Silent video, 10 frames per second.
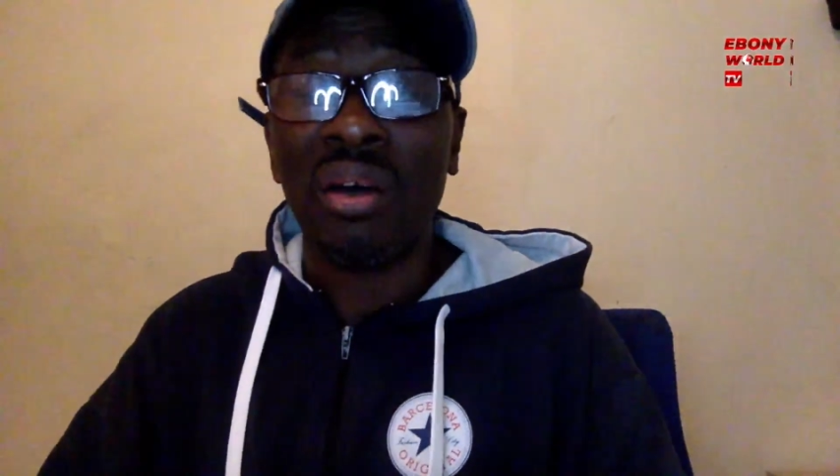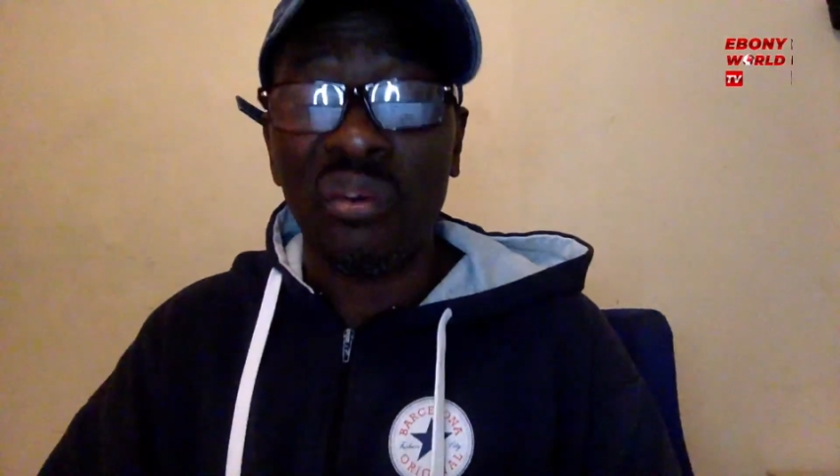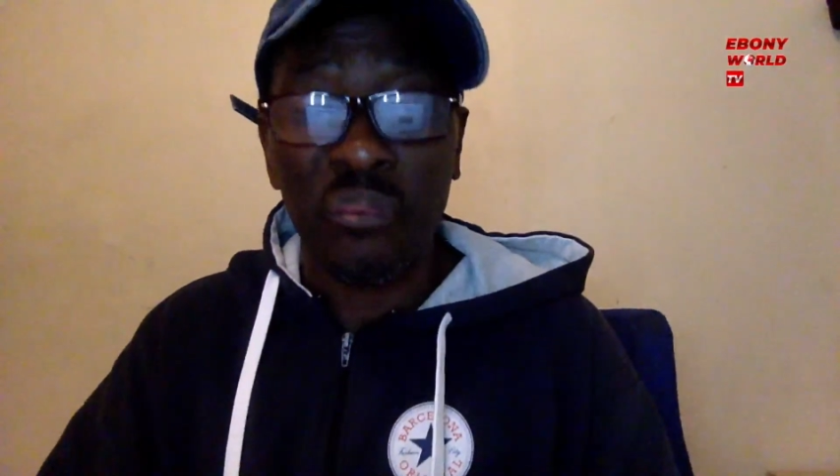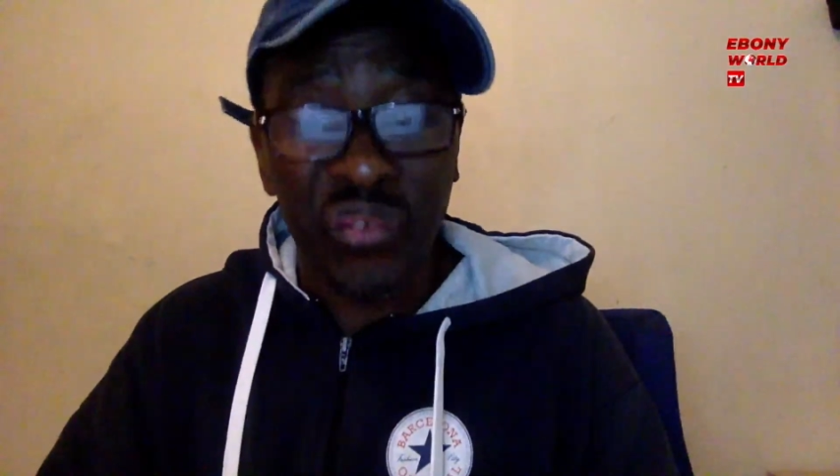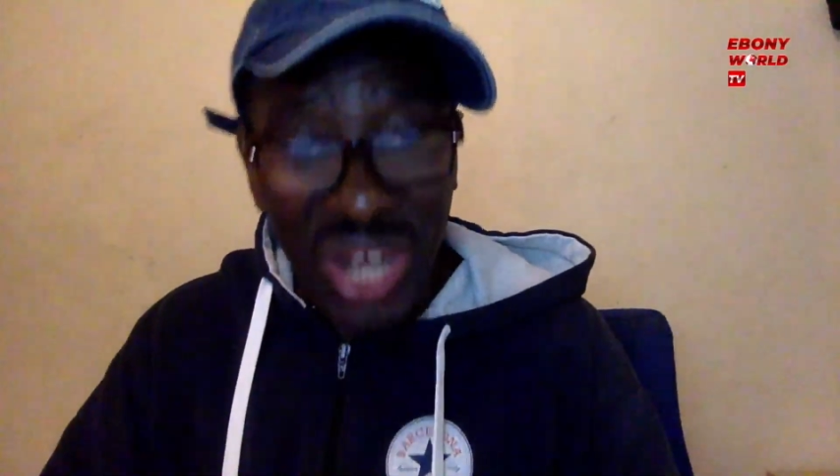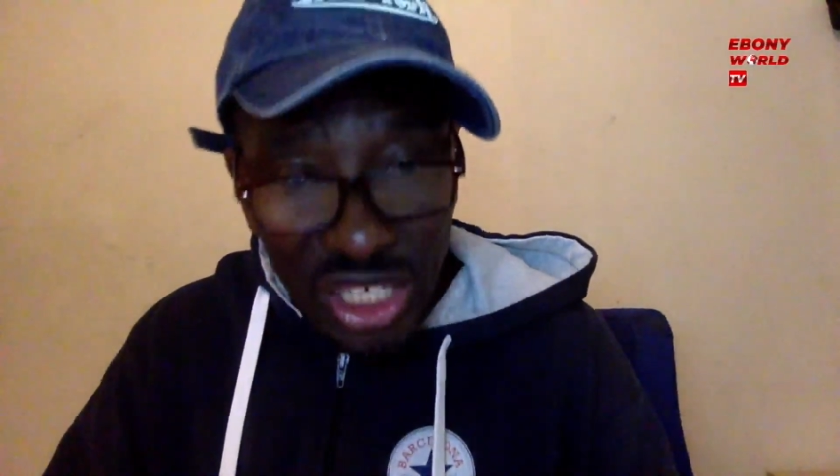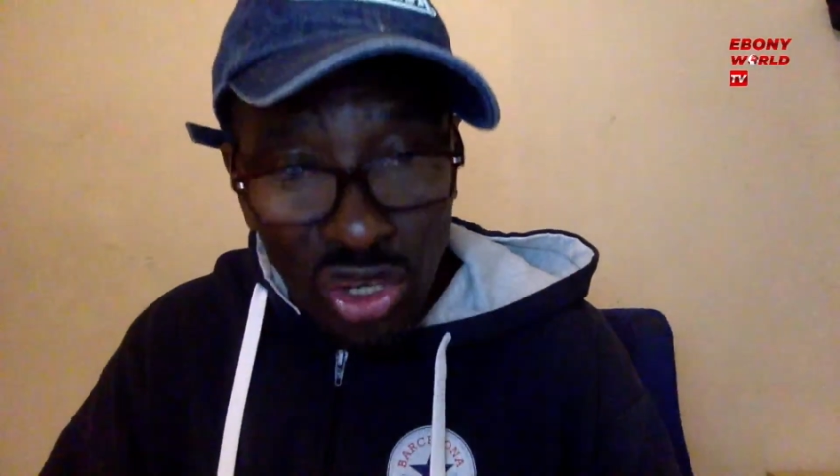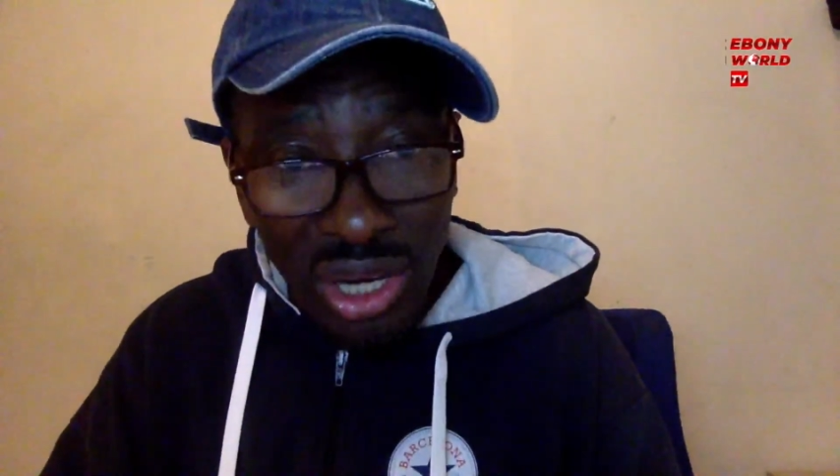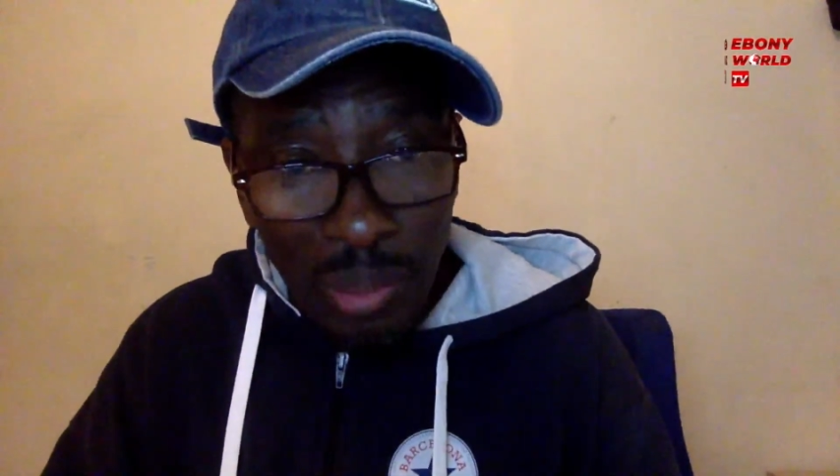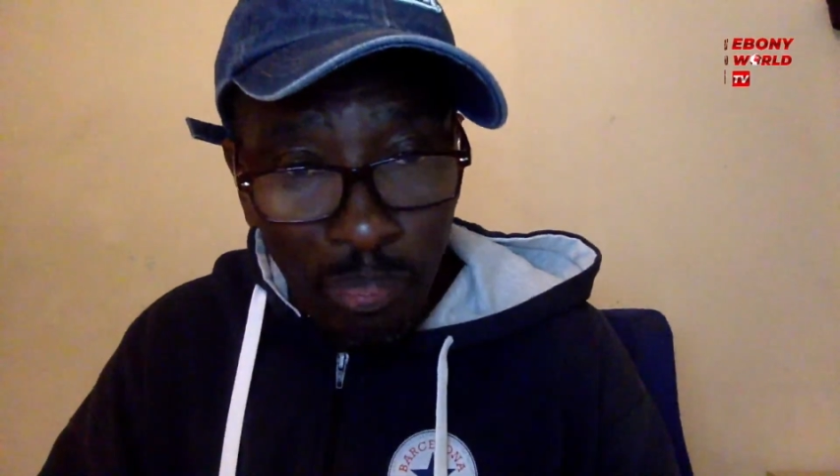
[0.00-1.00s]
finish
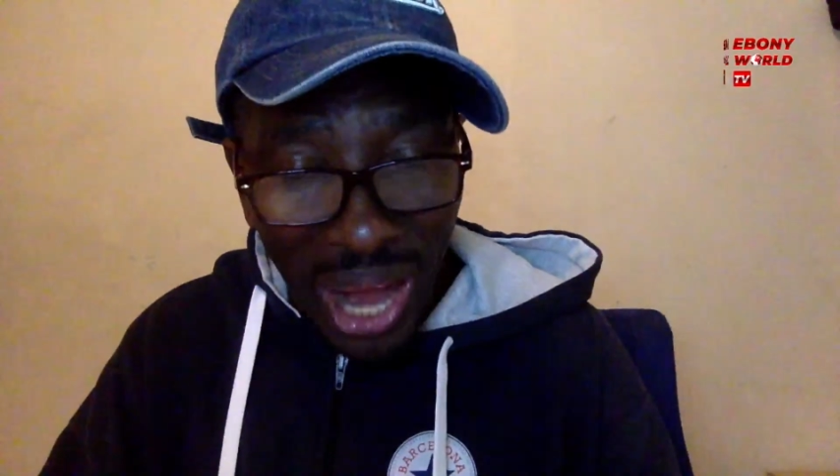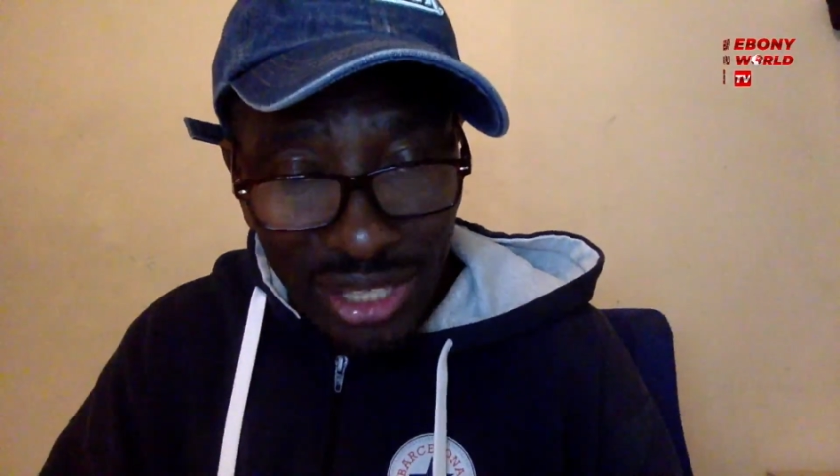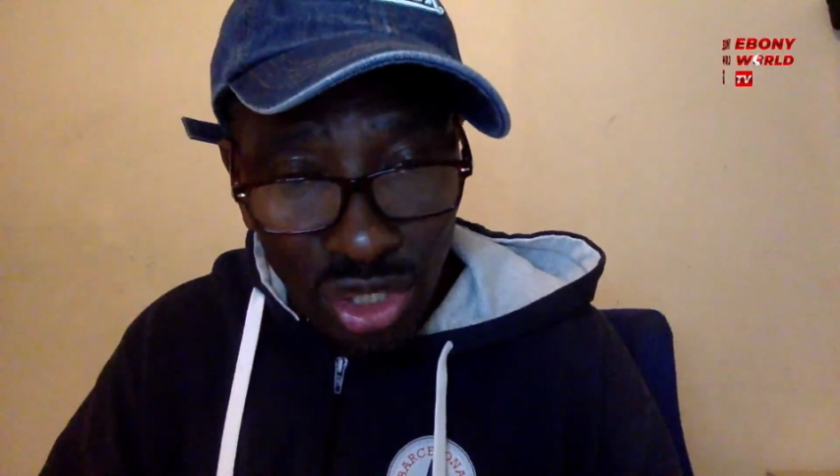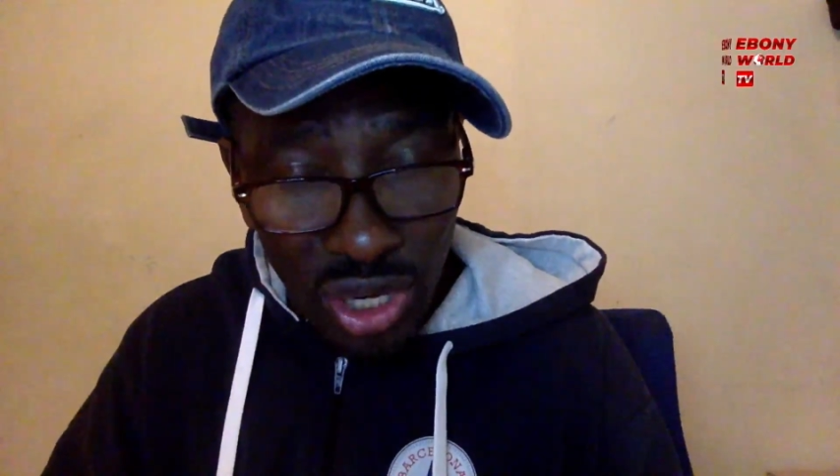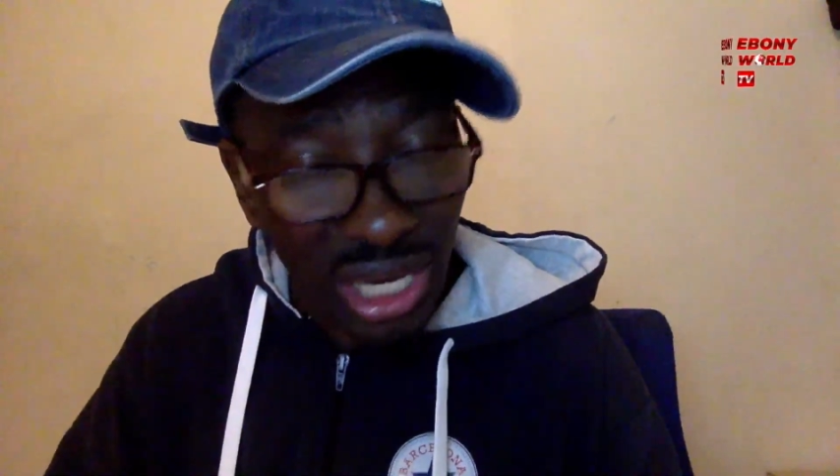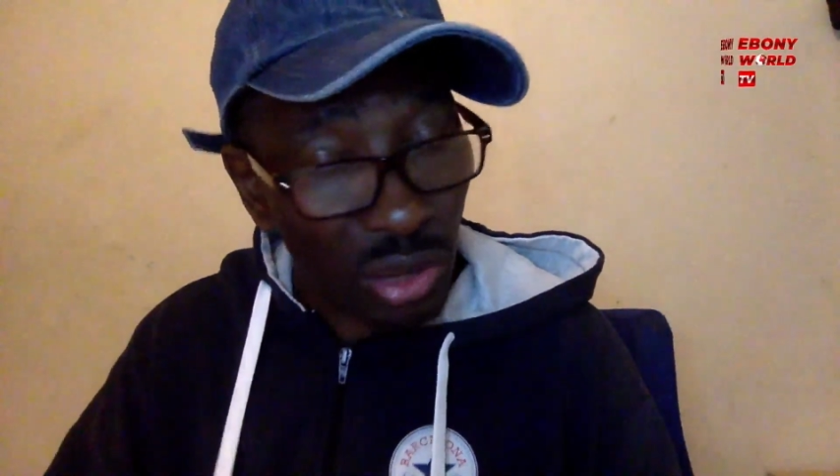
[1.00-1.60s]
all the plastering.